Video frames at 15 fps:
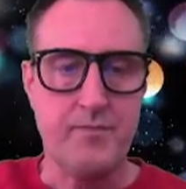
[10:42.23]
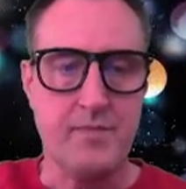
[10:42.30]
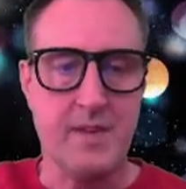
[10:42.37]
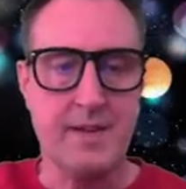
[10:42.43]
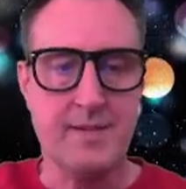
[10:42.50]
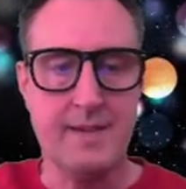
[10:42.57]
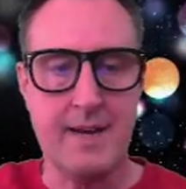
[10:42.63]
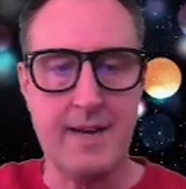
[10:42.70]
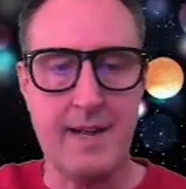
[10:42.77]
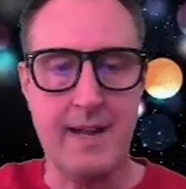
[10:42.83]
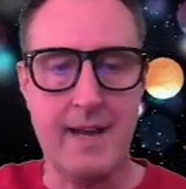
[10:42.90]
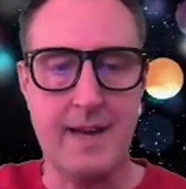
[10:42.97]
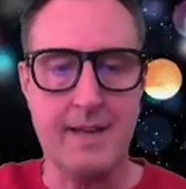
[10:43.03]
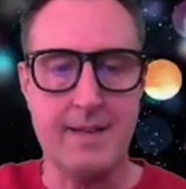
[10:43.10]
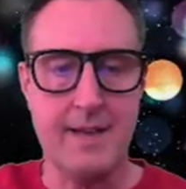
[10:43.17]

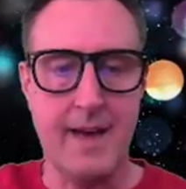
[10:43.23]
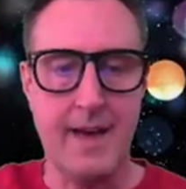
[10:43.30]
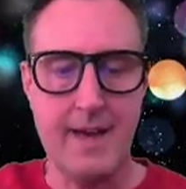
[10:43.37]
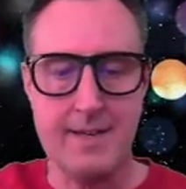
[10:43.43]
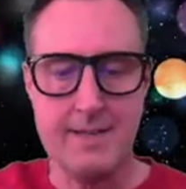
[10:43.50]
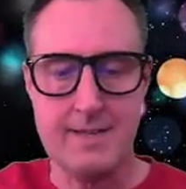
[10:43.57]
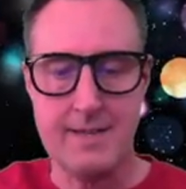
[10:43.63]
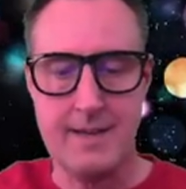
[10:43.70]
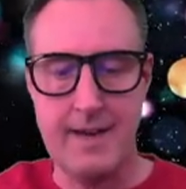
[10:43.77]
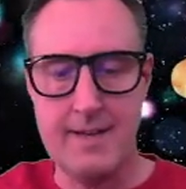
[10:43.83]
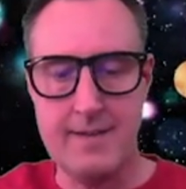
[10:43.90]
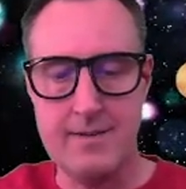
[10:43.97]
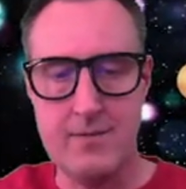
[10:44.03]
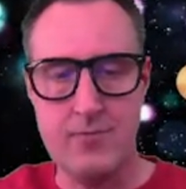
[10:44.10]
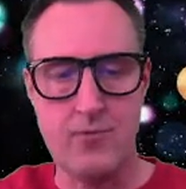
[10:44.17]
Declare an x
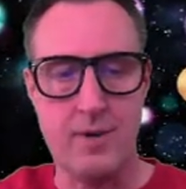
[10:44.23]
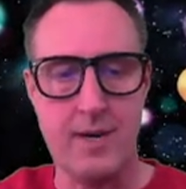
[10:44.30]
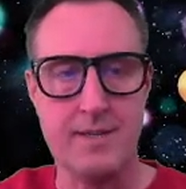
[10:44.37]
and run